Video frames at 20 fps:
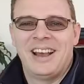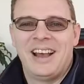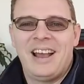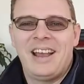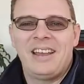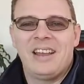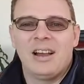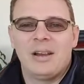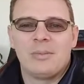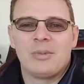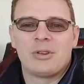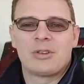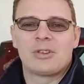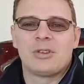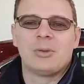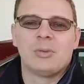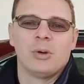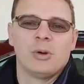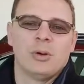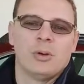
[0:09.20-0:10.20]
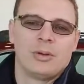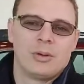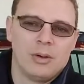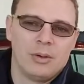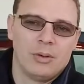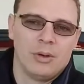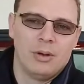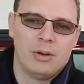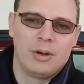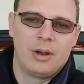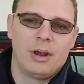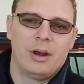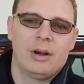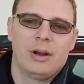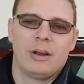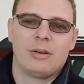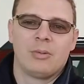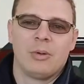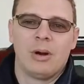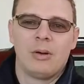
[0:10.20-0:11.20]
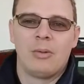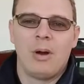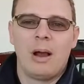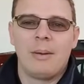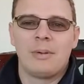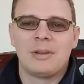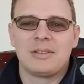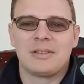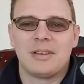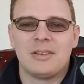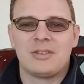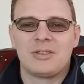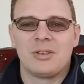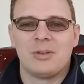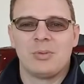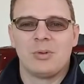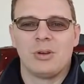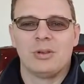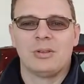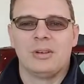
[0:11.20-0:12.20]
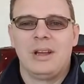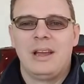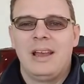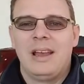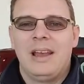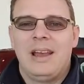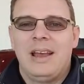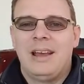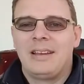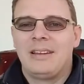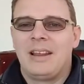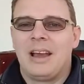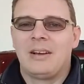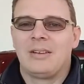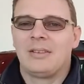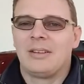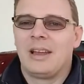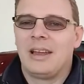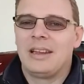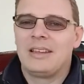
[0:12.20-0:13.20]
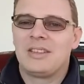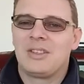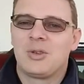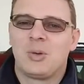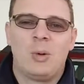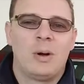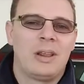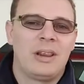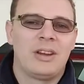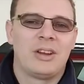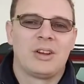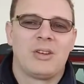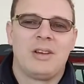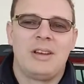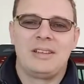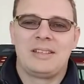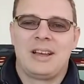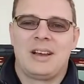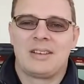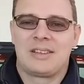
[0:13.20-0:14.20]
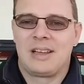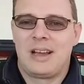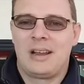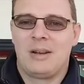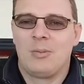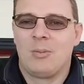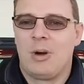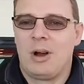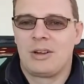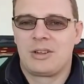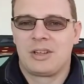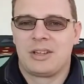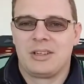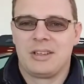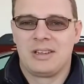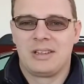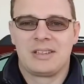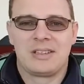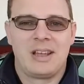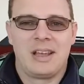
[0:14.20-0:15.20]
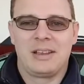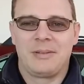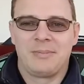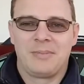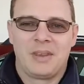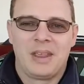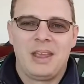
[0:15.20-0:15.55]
Hi, I'm your Subaru Guru here at Robinson Subaru. Now, it's 20 degrees outside in Washington State.